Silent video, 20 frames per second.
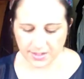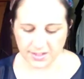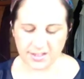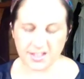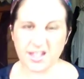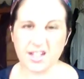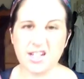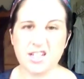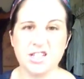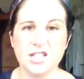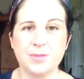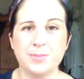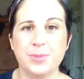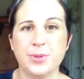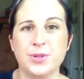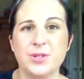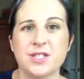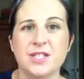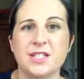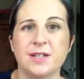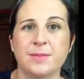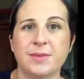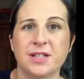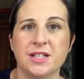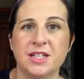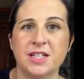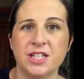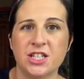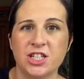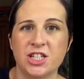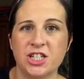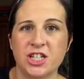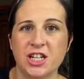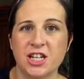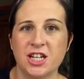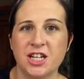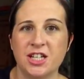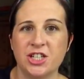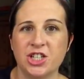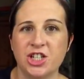Then I just bought some
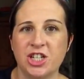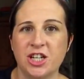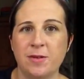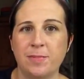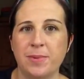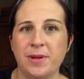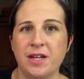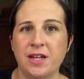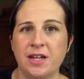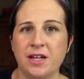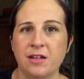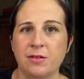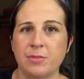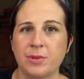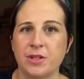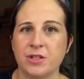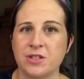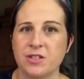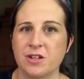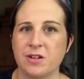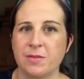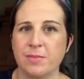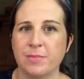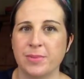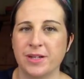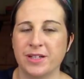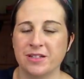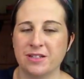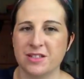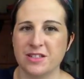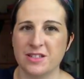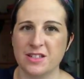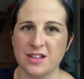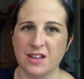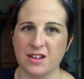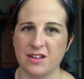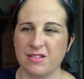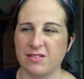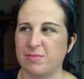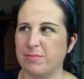conditioner, cheapy Alberto
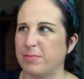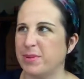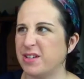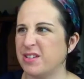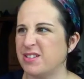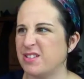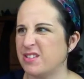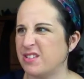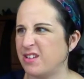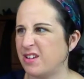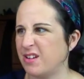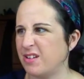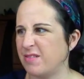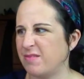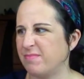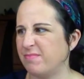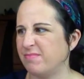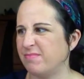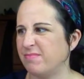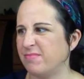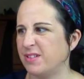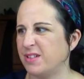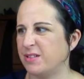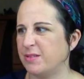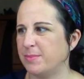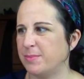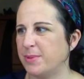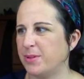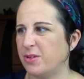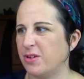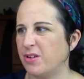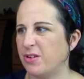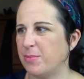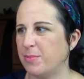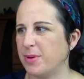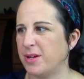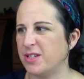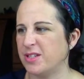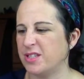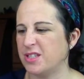Balsam. Alberta
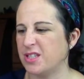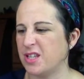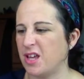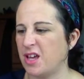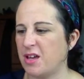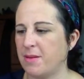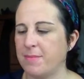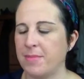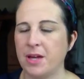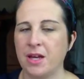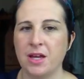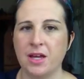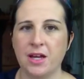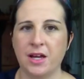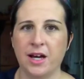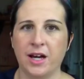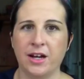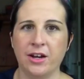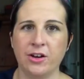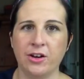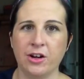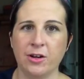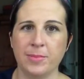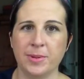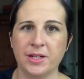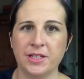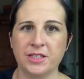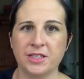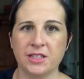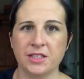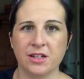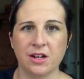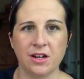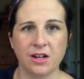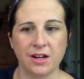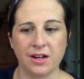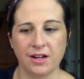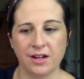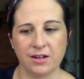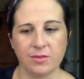Balsam. I don't know, but it's the
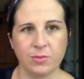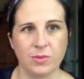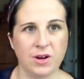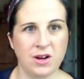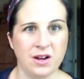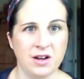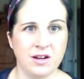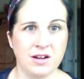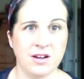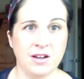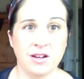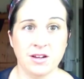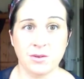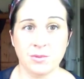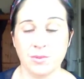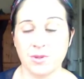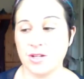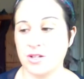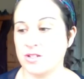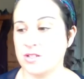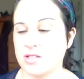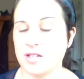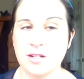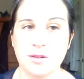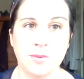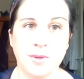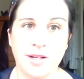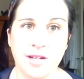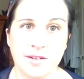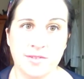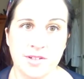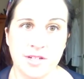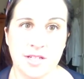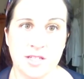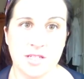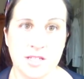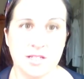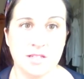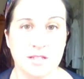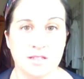coconut one. We use it. We love
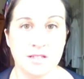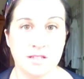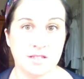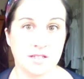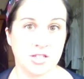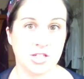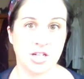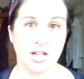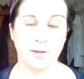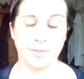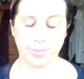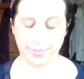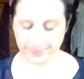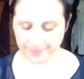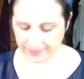it. It's cheap.